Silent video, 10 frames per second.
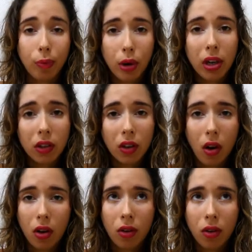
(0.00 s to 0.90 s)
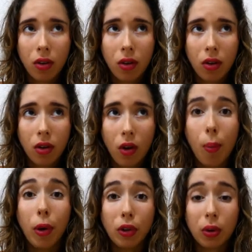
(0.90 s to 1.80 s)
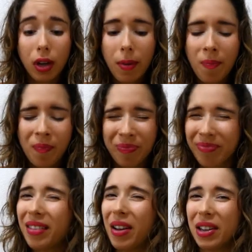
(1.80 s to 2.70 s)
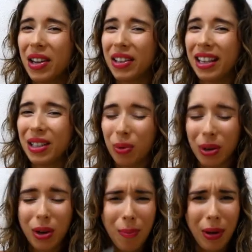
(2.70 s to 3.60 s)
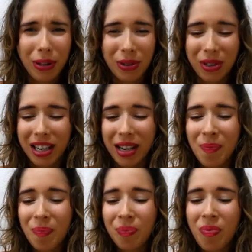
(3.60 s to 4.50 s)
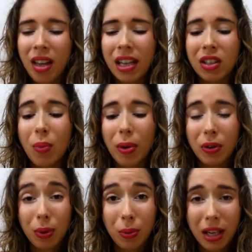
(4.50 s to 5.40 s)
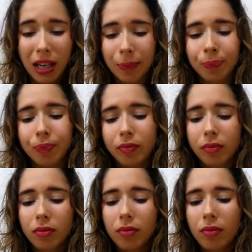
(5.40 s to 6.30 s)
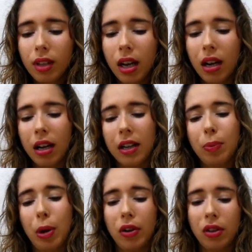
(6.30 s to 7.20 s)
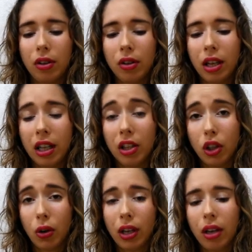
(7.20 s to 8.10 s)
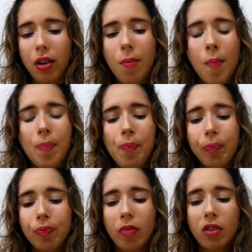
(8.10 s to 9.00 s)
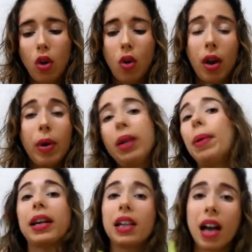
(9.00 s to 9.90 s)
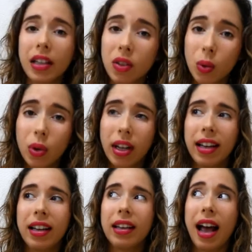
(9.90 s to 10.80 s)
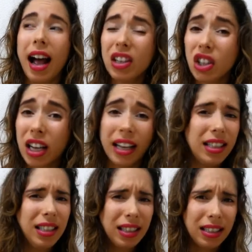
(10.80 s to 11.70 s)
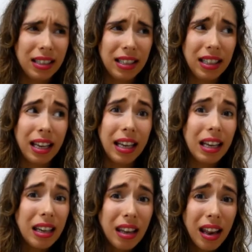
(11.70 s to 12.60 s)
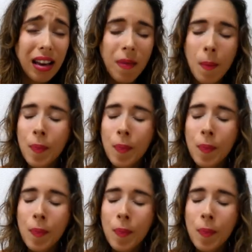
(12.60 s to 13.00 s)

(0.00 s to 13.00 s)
book. It's compulsory. There we go, that's the word, compulsory. It's compulsory reading as part of the English curriculum. So I read it back in high school, and actually I didn't like it then.